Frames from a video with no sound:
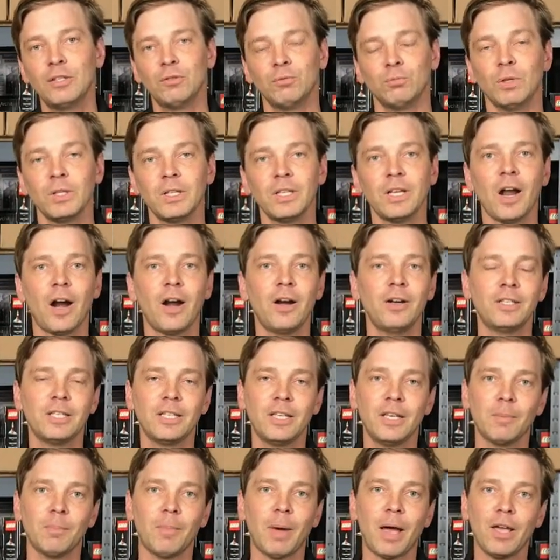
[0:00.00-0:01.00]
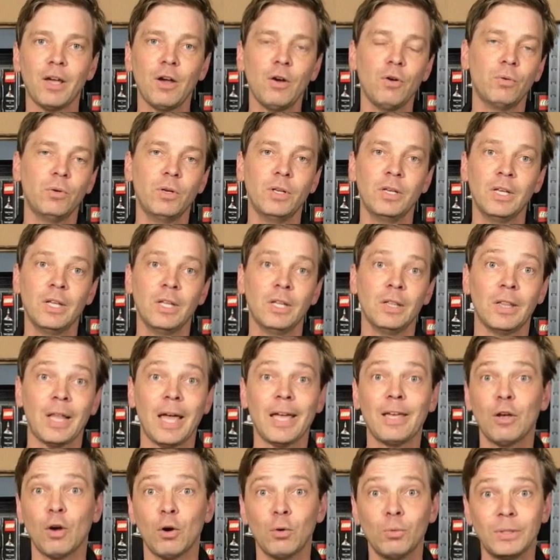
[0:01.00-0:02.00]
really hard to get my own,
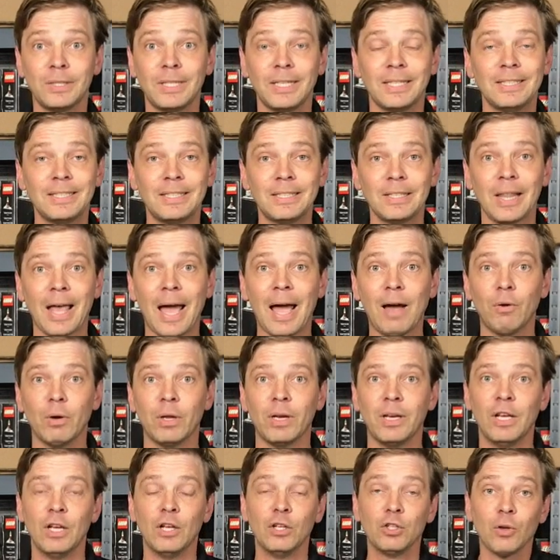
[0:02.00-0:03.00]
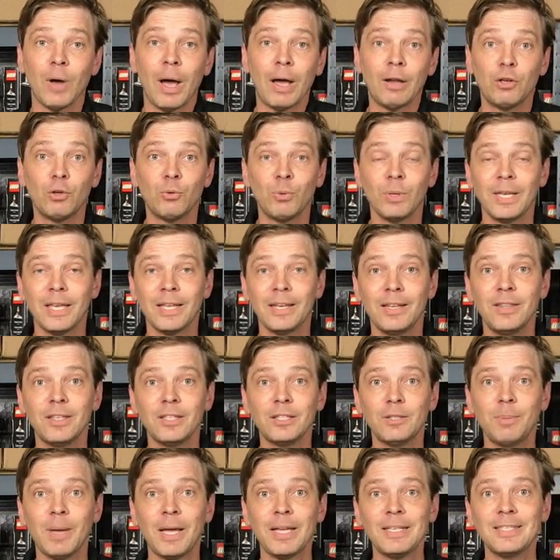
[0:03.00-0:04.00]
Lego didn't allow it. So how did we get in
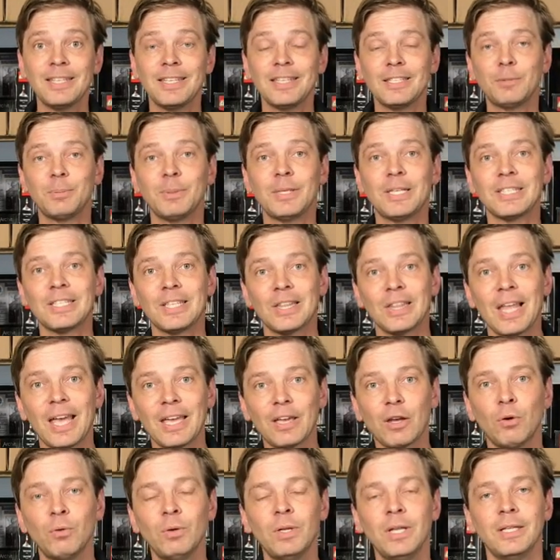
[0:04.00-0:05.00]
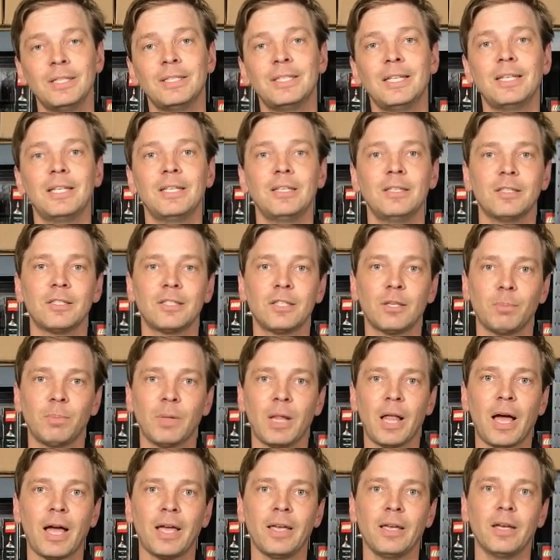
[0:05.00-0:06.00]
this mess? It's because Lego didn't
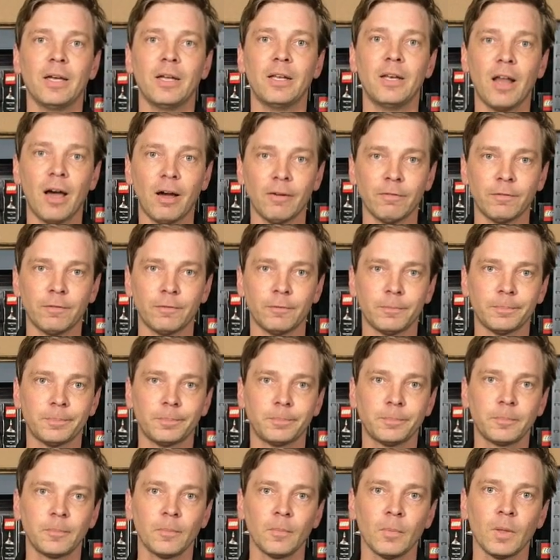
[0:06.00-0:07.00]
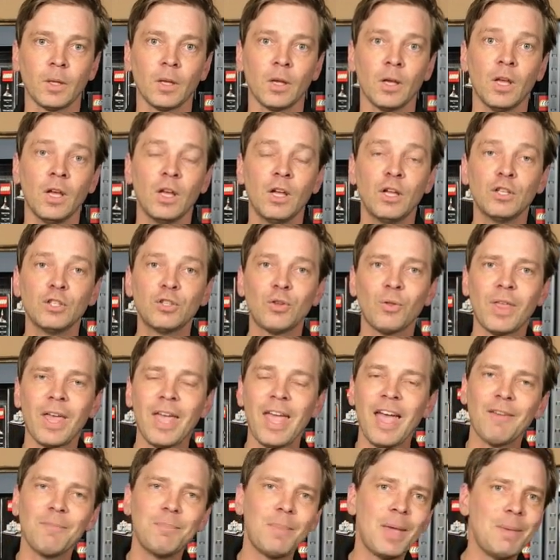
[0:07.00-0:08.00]
supply enough. So they
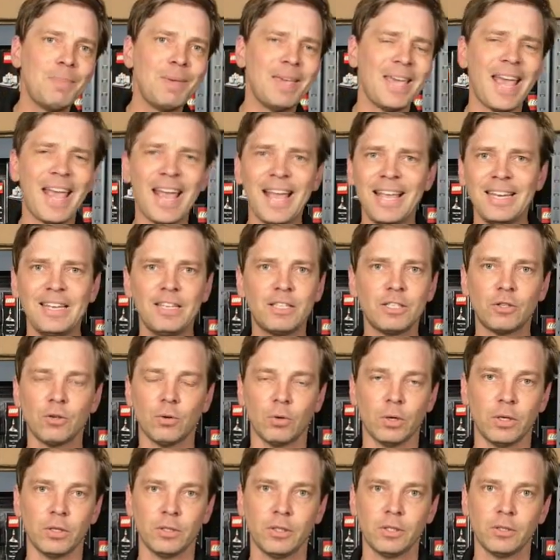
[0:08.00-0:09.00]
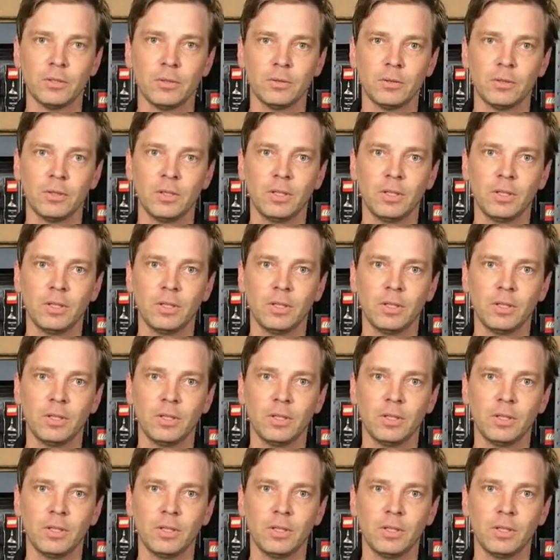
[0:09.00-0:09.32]
have maybe 80 stores.